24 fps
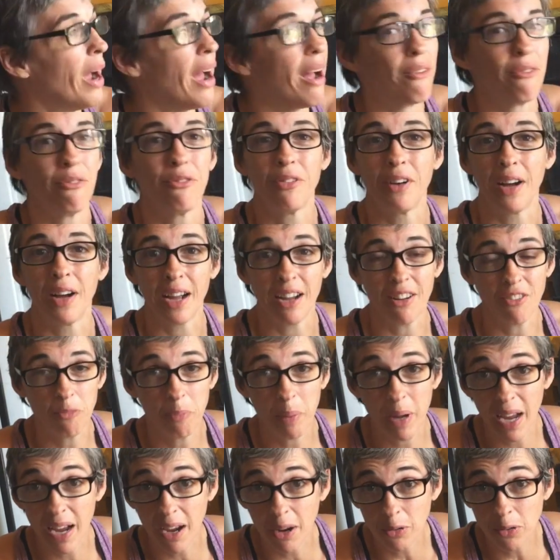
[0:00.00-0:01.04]
have 5
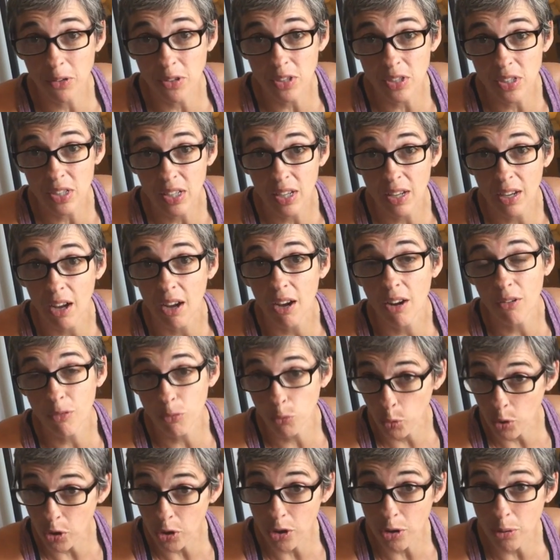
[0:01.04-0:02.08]
pounds of
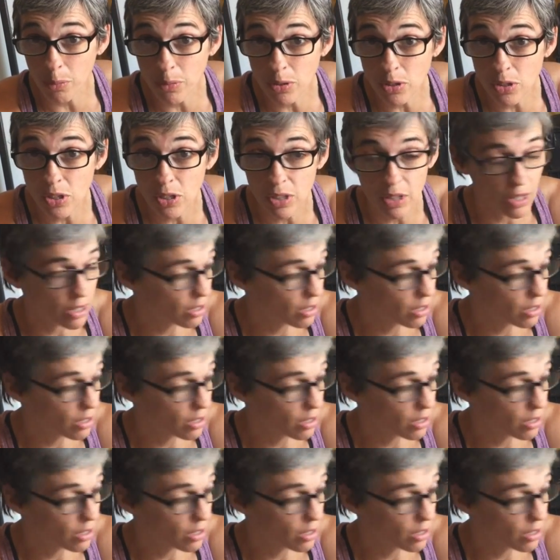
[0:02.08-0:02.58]
worms,